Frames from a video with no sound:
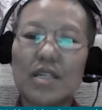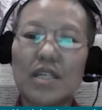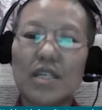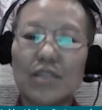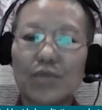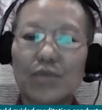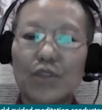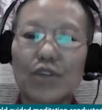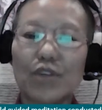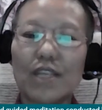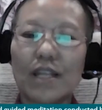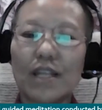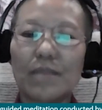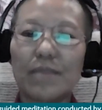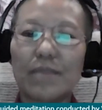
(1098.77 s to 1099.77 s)
it will not
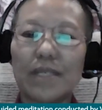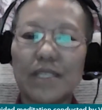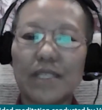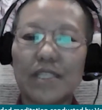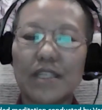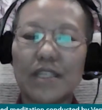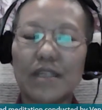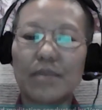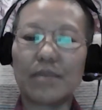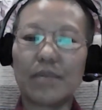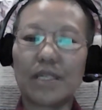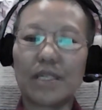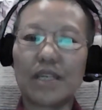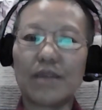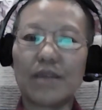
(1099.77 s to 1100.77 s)
help each other.
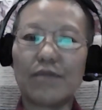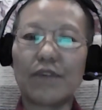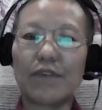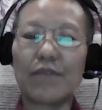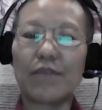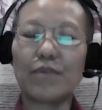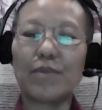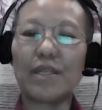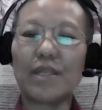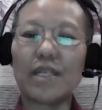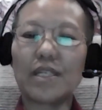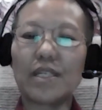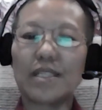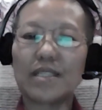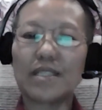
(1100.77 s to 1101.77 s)
But if
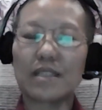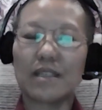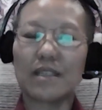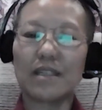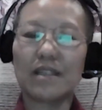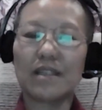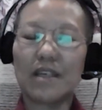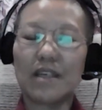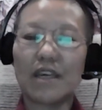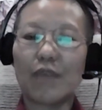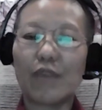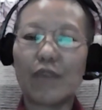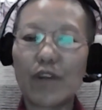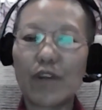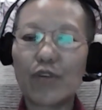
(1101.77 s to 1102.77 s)
everybody is
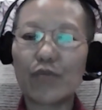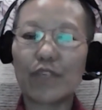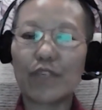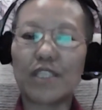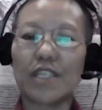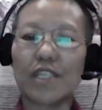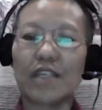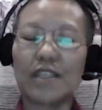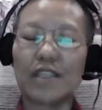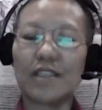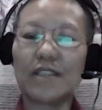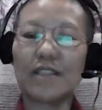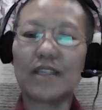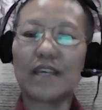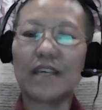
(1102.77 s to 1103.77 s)
aware of each other,
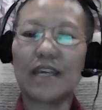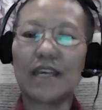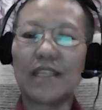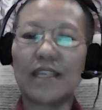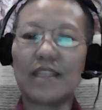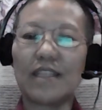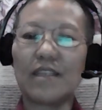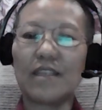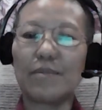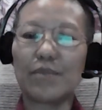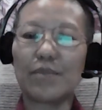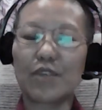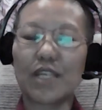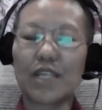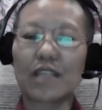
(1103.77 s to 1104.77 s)
and then they
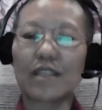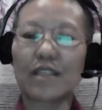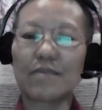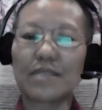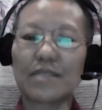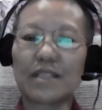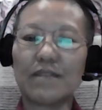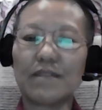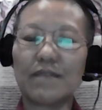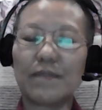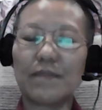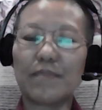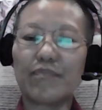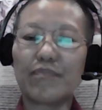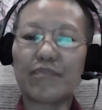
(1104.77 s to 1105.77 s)
protect themselves,
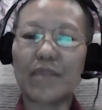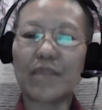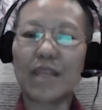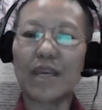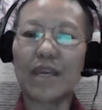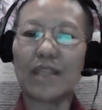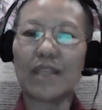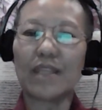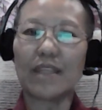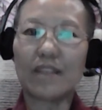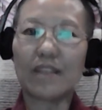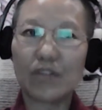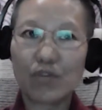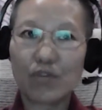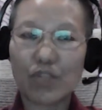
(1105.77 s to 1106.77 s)
and
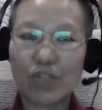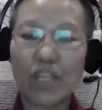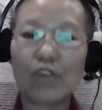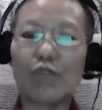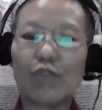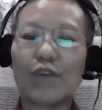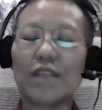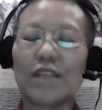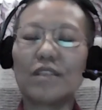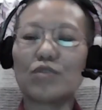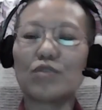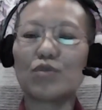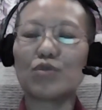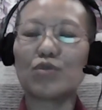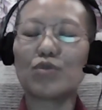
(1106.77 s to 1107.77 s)
then you think of
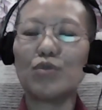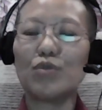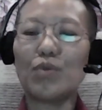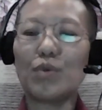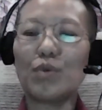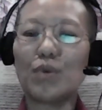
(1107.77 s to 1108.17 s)
others also,